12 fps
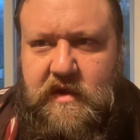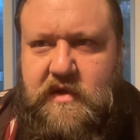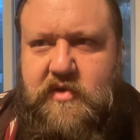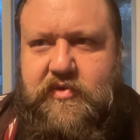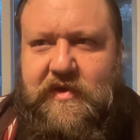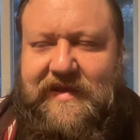
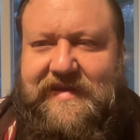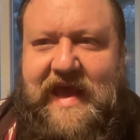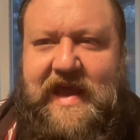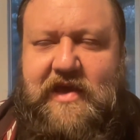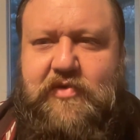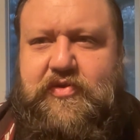sort of
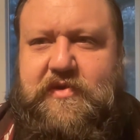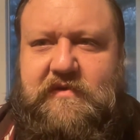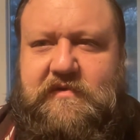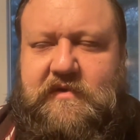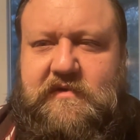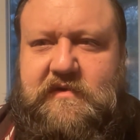taste
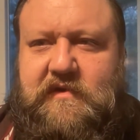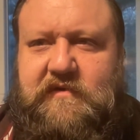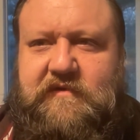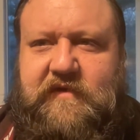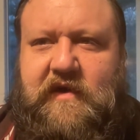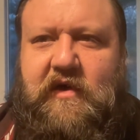
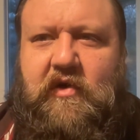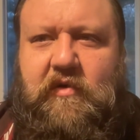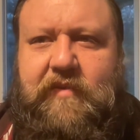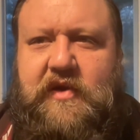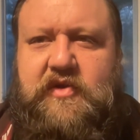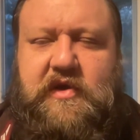of a whole
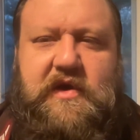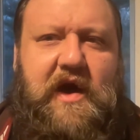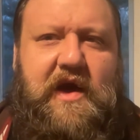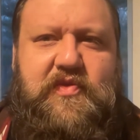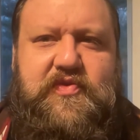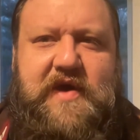bunch of
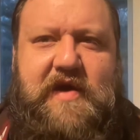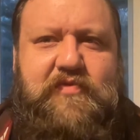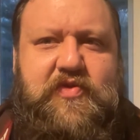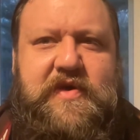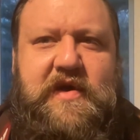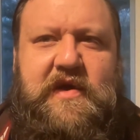
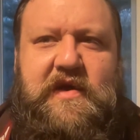concepts